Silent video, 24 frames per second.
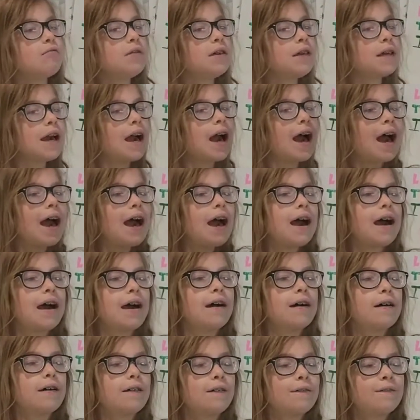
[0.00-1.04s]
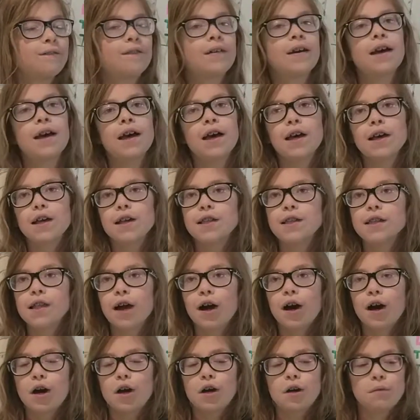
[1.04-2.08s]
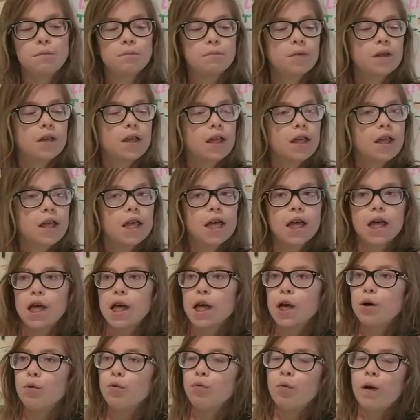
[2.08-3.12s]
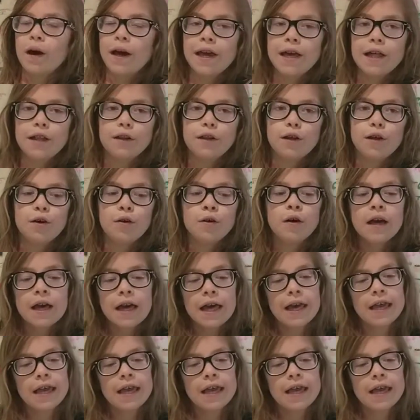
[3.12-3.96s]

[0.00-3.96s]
We have some white glue.